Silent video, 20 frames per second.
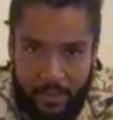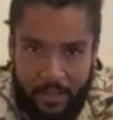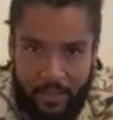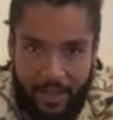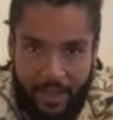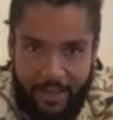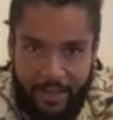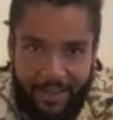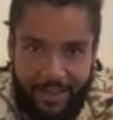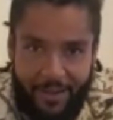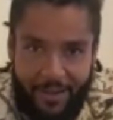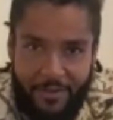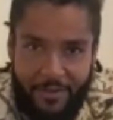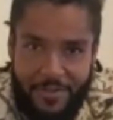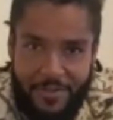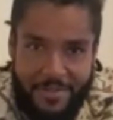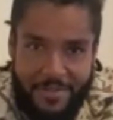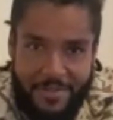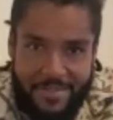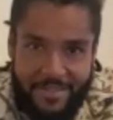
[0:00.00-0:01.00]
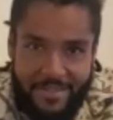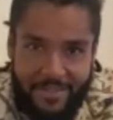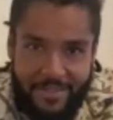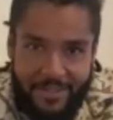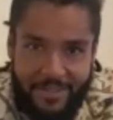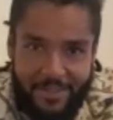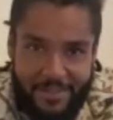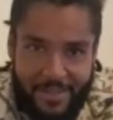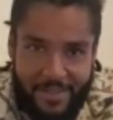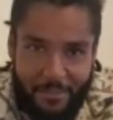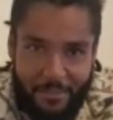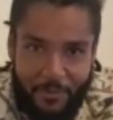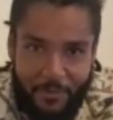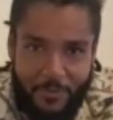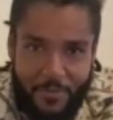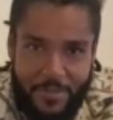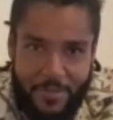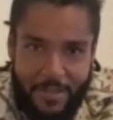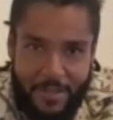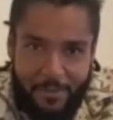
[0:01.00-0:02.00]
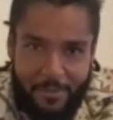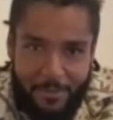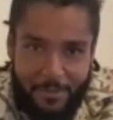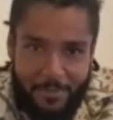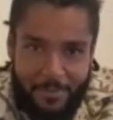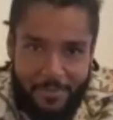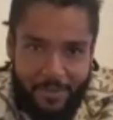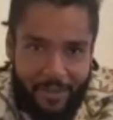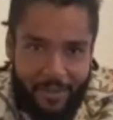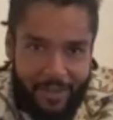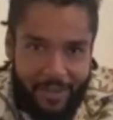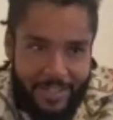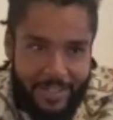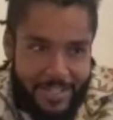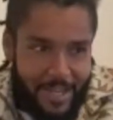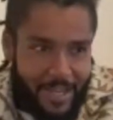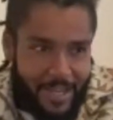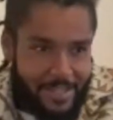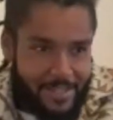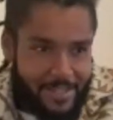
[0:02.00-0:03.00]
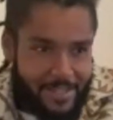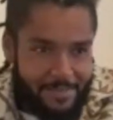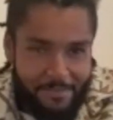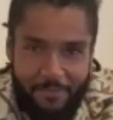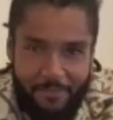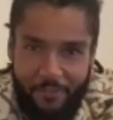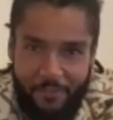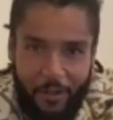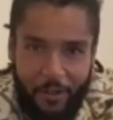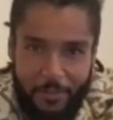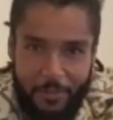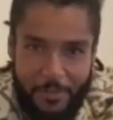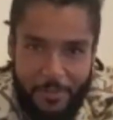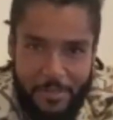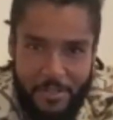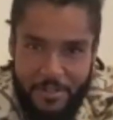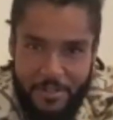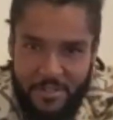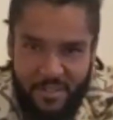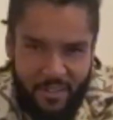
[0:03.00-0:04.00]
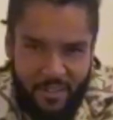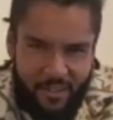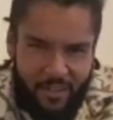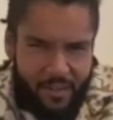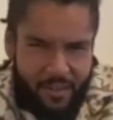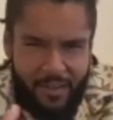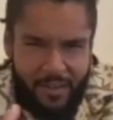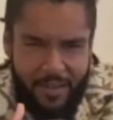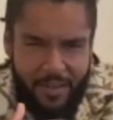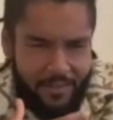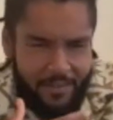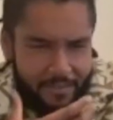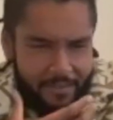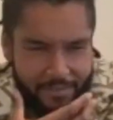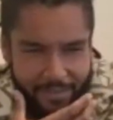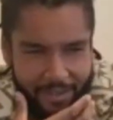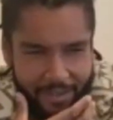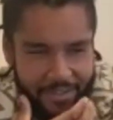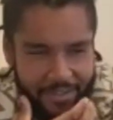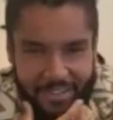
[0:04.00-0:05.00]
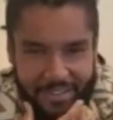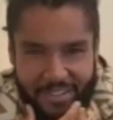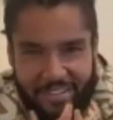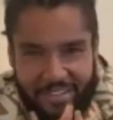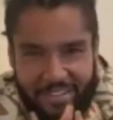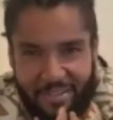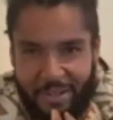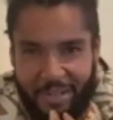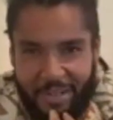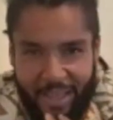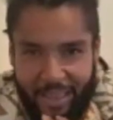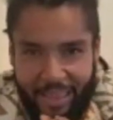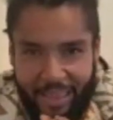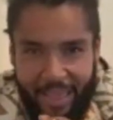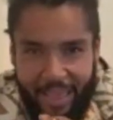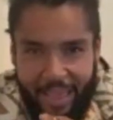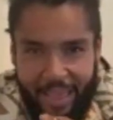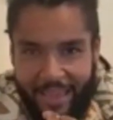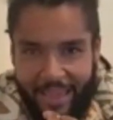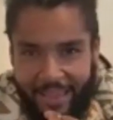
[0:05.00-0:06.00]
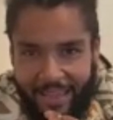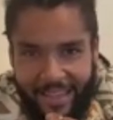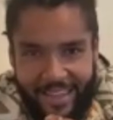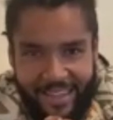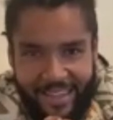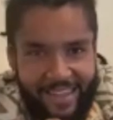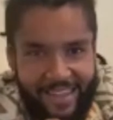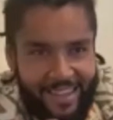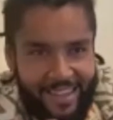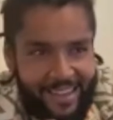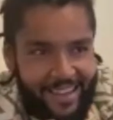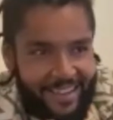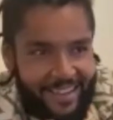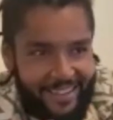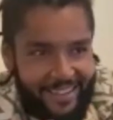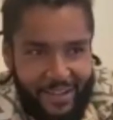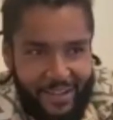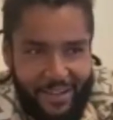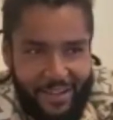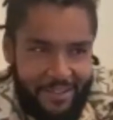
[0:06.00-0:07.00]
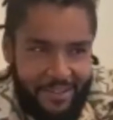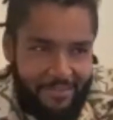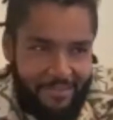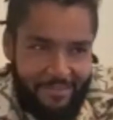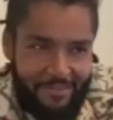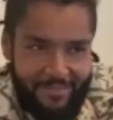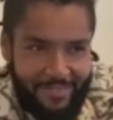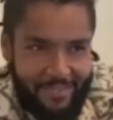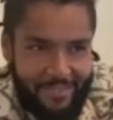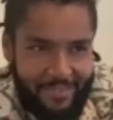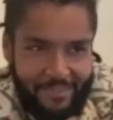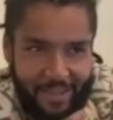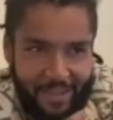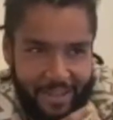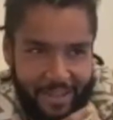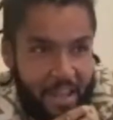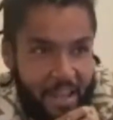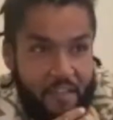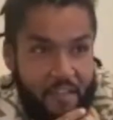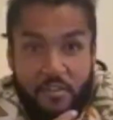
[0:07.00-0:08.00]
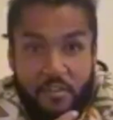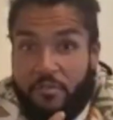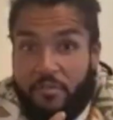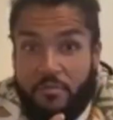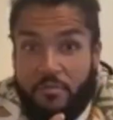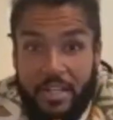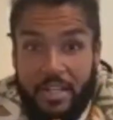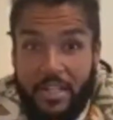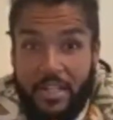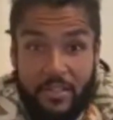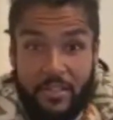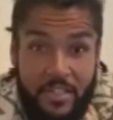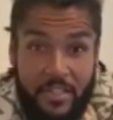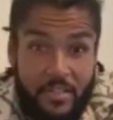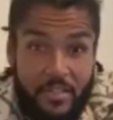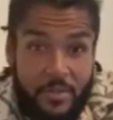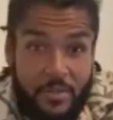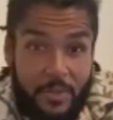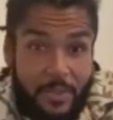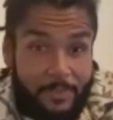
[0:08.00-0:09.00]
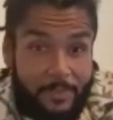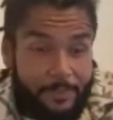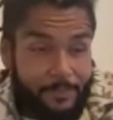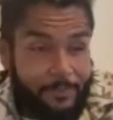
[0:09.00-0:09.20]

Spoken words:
I was a typical stubborn like jazz funk musician like that. But I don't need to do any of that. You know, I don't. I never really looked into that.